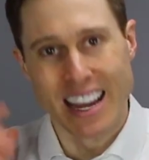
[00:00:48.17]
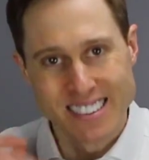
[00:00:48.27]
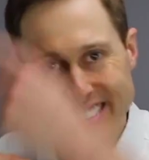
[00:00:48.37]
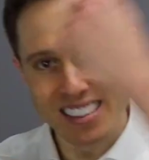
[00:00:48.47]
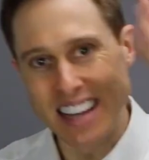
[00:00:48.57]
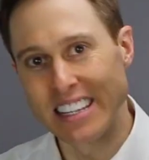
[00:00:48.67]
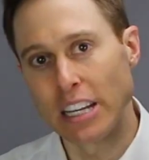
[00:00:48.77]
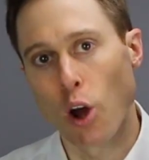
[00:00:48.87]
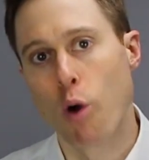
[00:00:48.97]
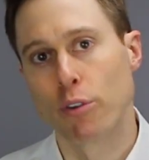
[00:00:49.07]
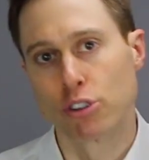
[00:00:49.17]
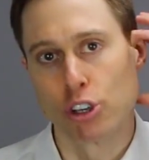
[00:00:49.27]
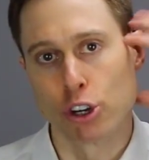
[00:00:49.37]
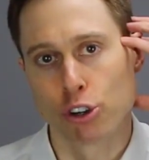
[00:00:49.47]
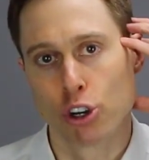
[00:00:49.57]
and send it over
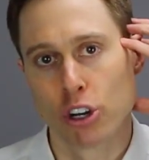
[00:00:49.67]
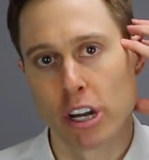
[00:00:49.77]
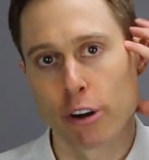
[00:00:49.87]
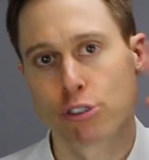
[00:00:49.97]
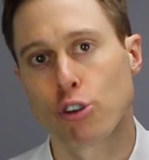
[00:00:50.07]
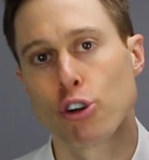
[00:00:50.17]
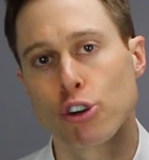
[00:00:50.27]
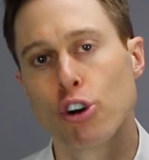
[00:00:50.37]
to your good ear so your